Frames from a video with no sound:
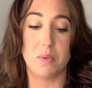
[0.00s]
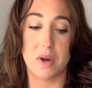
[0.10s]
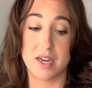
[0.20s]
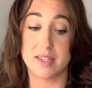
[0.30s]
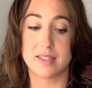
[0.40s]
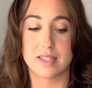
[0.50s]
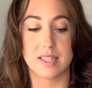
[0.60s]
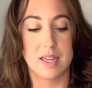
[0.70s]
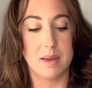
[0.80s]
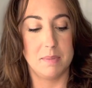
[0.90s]
was
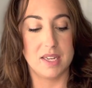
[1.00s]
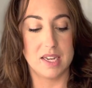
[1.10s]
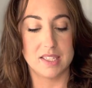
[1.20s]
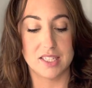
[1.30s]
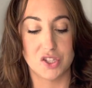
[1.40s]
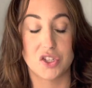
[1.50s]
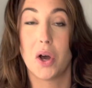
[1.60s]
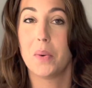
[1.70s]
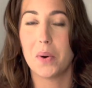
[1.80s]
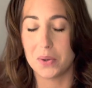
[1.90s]
because it's so
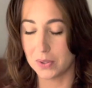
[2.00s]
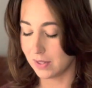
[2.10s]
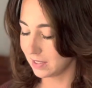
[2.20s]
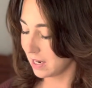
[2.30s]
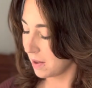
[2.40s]
old,